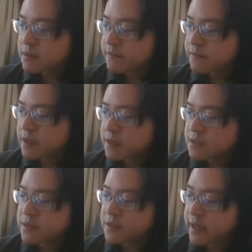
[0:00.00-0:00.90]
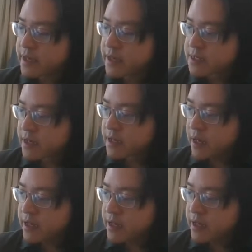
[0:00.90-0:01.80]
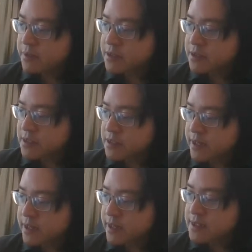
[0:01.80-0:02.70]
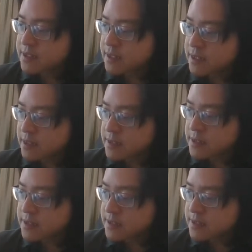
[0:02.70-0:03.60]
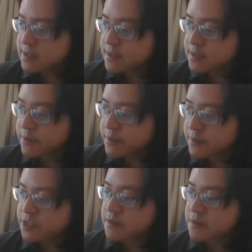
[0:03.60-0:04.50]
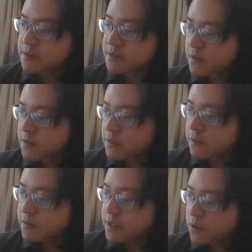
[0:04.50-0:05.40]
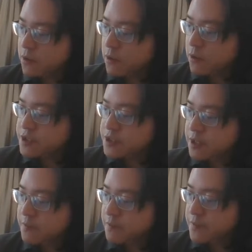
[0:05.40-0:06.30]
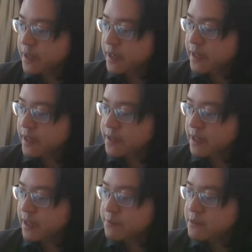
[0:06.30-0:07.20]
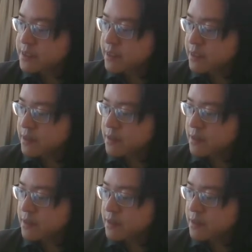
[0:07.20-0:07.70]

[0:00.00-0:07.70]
the discrete case, an arbitrary state is the summation over the coefficient, and then I'm using the